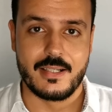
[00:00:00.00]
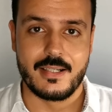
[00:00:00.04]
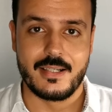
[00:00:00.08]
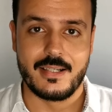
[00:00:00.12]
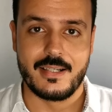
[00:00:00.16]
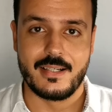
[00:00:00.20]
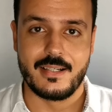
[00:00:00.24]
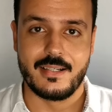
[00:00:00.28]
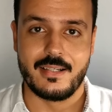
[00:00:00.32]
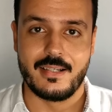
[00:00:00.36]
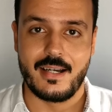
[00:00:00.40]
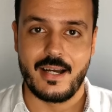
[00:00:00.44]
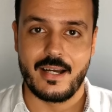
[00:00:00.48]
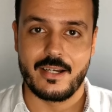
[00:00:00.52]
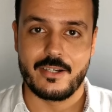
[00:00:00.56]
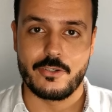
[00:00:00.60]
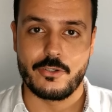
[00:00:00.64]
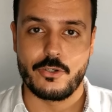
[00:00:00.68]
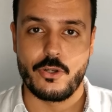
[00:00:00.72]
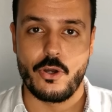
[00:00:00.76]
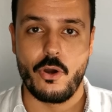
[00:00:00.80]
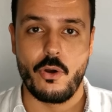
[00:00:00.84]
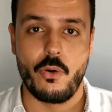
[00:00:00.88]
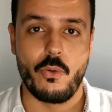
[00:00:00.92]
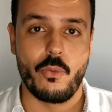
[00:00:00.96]
Uh, I
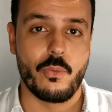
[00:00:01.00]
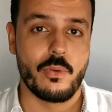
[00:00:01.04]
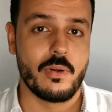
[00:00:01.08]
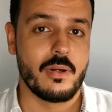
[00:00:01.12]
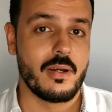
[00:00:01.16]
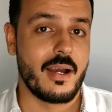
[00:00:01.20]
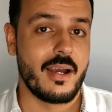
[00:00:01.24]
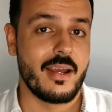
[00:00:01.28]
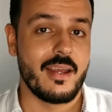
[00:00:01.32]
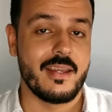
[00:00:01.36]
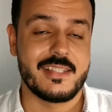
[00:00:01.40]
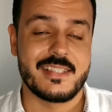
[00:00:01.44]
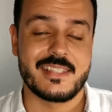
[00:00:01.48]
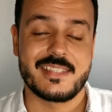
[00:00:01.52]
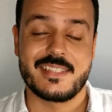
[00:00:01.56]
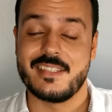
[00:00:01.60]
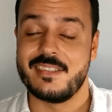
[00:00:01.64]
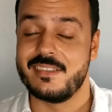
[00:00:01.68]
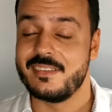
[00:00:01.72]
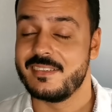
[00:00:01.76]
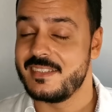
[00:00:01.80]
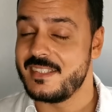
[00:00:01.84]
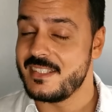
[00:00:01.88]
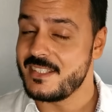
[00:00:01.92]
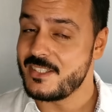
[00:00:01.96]
don't know, I
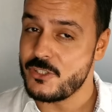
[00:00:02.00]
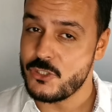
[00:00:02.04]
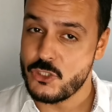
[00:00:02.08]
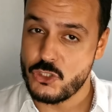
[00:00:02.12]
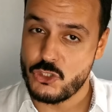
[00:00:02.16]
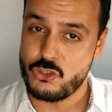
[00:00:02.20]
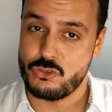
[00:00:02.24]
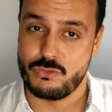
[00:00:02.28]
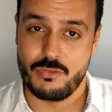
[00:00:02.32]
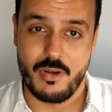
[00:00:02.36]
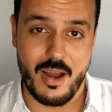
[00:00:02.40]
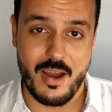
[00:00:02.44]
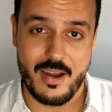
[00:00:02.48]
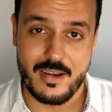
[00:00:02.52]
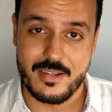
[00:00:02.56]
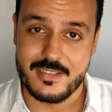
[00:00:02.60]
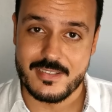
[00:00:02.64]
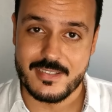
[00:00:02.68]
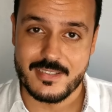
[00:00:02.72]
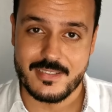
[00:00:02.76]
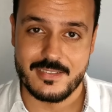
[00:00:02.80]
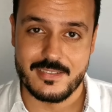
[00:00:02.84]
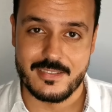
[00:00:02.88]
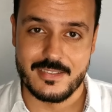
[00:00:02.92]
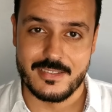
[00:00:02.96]
still didn't
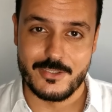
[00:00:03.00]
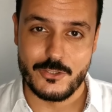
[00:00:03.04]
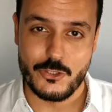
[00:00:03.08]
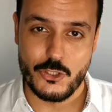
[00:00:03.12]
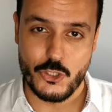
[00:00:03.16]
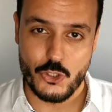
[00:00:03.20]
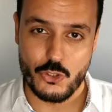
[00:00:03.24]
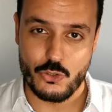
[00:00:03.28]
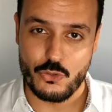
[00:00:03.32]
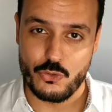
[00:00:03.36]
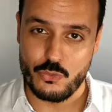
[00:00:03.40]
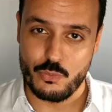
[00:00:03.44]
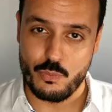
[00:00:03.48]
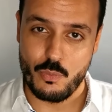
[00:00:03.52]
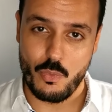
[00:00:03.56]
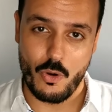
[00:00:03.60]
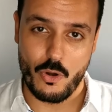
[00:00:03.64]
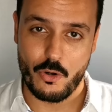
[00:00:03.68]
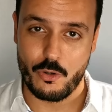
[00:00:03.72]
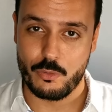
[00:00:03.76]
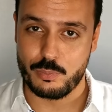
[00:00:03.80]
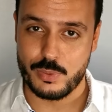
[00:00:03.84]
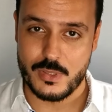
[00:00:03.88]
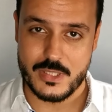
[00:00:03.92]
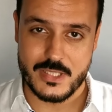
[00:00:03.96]
try the new
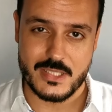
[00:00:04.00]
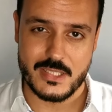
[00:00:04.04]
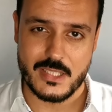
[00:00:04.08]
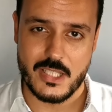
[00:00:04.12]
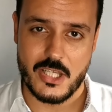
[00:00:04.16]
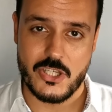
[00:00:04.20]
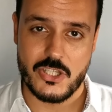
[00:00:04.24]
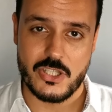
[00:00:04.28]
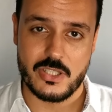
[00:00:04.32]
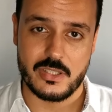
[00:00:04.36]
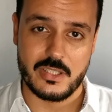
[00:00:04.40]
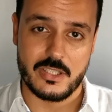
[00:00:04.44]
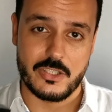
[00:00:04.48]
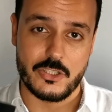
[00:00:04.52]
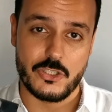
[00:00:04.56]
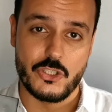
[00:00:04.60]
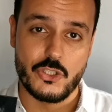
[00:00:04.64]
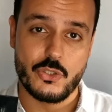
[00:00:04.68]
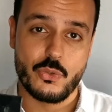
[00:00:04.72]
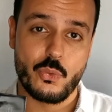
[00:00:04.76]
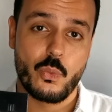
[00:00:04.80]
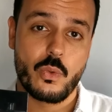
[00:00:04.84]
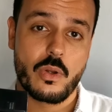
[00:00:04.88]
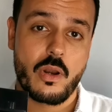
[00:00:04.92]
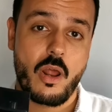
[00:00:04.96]
bottle presentation, the
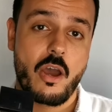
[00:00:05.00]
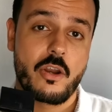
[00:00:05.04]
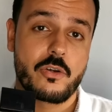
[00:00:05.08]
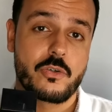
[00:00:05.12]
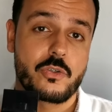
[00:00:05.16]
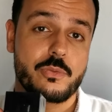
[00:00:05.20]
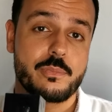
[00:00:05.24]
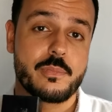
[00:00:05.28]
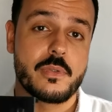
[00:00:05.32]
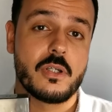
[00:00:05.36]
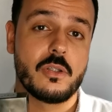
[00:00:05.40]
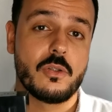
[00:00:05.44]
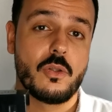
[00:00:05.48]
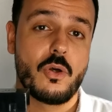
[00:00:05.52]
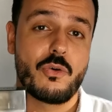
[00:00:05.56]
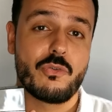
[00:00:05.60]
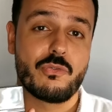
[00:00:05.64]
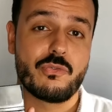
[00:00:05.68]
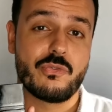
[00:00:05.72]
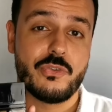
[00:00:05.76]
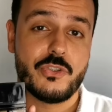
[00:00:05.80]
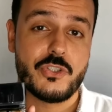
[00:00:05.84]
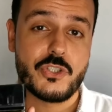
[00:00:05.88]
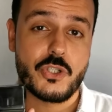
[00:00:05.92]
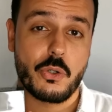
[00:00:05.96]
new 100 ml
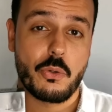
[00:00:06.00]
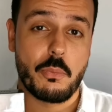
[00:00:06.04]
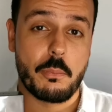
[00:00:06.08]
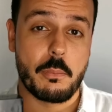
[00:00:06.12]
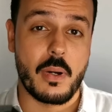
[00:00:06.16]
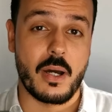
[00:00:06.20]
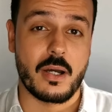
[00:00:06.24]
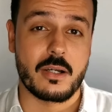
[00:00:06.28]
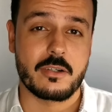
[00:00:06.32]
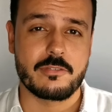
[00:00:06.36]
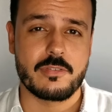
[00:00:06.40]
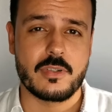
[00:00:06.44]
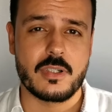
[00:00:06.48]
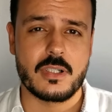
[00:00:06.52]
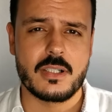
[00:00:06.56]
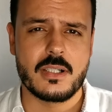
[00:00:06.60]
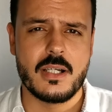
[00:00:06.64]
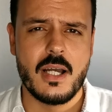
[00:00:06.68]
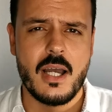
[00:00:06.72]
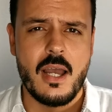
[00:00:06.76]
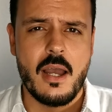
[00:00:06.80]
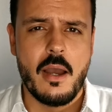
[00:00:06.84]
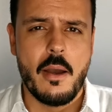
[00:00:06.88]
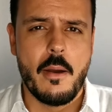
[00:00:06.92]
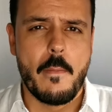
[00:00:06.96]
of Jean
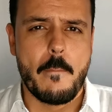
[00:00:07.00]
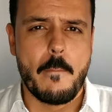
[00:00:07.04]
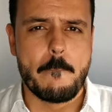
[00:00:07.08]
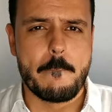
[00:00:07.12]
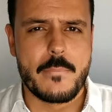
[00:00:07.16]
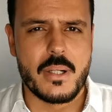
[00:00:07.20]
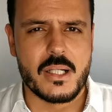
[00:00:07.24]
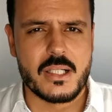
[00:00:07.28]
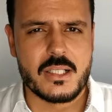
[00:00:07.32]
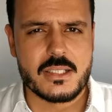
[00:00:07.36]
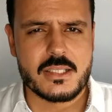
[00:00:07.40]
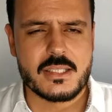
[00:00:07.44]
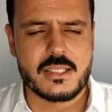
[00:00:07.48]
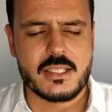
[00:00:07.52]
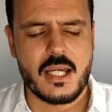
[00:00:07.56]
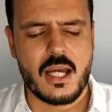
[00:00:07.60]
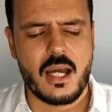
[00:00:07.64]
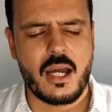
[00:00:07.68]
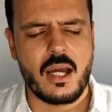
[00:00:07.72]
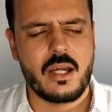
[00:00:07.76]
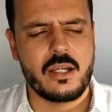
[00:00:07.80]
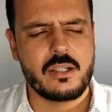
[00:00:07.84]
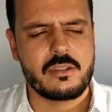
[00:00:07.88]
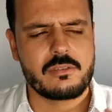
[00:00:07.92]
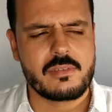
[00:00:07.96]
Parfum, but
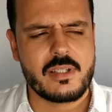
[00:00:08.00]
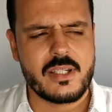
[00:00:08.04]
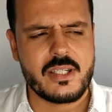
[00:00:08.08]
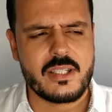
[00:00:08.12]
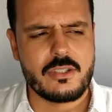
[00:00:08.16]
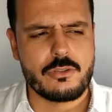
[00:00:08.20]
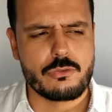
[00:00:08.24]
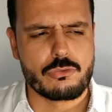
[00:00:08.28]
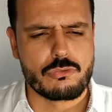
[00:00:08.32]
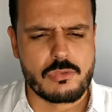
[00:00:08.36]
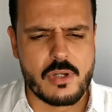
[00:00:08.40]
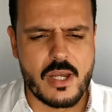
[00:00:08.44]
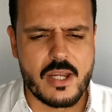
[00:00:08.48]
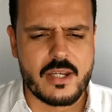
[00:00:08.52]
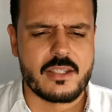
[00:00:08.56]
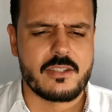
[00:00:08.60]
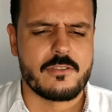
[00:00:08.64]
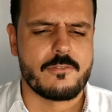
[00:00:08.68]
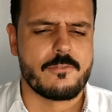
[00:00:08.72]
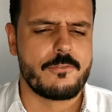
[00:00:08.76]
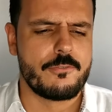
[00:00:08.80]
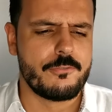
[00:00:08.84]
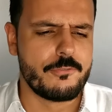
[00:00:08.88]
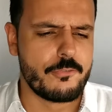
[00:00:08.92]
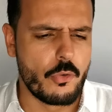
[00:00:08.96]
I already read
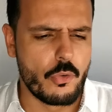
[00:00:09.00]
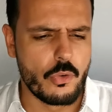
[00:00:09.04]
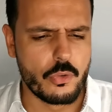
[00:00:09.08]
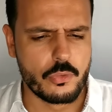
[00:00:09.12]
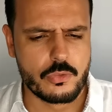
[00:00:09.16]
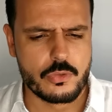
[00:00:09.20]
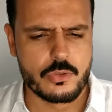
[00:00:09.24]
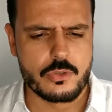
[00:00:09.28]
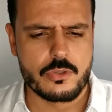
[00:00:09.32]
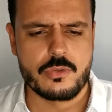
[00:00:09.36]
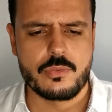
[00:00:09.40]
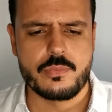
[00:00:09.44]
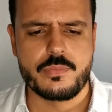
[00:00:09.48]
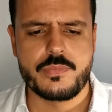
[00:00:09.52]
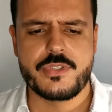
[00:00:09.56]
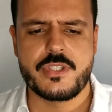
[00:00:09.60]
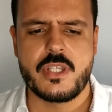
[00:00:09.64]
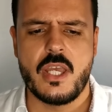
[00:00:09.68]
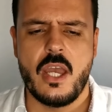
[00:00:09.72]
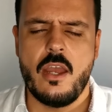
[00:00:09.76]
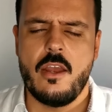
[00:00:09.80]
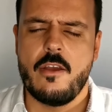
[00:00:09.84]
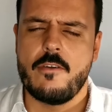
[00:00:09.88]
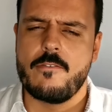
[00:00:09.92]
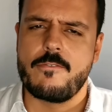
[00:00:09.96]
in
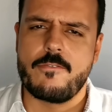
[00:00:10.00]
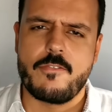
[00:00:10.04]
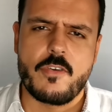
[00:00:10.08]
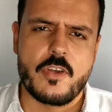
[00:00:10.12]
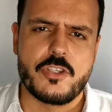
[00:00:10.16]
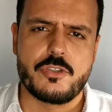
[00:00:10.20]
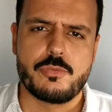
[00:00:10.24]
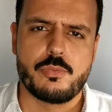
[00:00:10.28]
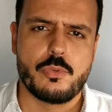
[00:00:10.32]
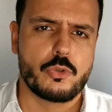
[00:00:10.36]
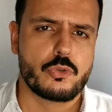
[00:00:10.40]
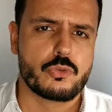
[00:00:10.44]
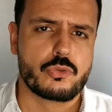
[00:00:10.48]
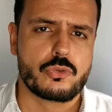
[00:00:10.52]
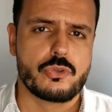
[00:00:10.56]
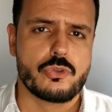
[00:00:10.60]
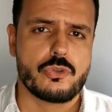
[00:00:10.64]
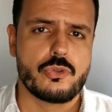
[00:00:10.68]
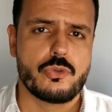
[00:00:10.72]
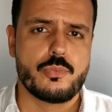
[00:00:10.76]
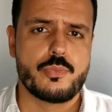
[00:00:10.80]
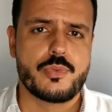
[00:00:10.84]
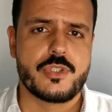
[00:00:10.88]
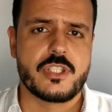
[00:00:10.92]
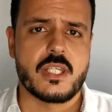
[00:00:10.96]
forums, Facebook
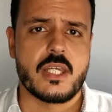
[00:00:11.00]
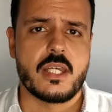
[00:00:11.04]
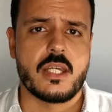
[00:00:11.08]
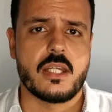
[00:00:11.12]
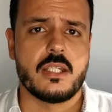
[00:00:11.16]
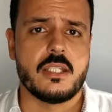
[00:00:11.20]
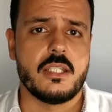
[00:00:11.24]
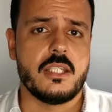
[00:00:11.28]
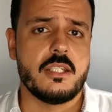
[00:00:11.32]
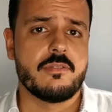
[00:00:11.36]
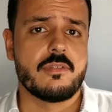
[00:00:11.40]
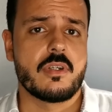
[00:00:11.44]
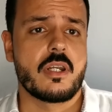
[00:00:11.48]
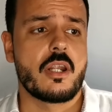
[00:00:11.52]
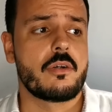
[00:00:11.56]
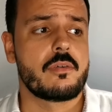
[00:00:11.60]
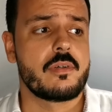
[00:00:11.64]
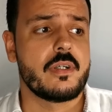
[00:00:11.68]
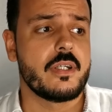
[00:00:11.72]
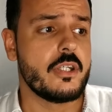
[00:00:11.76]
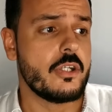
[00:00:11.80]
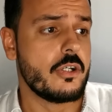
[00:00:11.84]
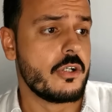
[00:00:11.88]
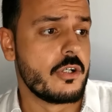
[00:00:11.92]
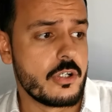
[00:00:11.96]
groups, and even
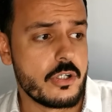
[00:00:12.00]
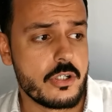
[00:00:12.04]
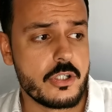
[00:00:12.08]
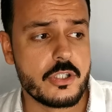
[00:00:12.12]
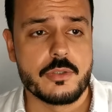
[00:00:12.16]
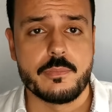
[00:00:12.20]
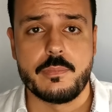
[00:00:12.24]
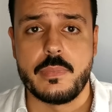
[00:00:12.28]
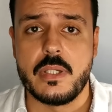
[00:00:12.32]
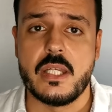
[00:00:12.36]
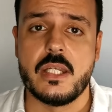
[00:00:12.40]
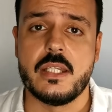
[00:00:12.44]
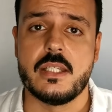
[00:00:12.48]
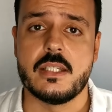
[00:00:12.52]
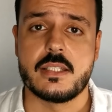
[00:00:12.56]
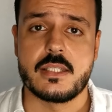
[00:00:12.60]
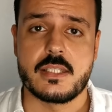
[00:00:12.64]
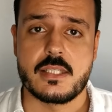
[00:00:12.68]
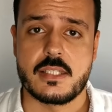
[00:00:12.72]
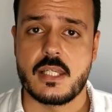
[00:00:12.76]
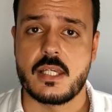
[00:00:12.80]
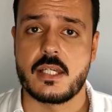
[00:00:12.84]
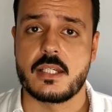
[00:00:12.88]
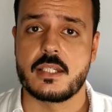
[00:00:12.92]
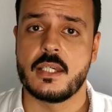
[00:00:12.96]
already heard
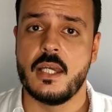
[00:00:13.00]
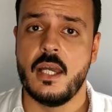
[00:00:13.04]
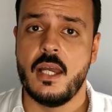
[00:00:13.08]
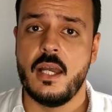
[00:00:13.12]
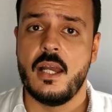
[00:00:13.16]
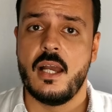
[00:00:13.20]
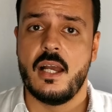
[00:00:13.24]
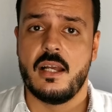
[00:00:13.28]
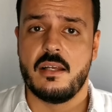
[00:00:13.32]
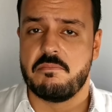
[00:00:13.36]
opinions that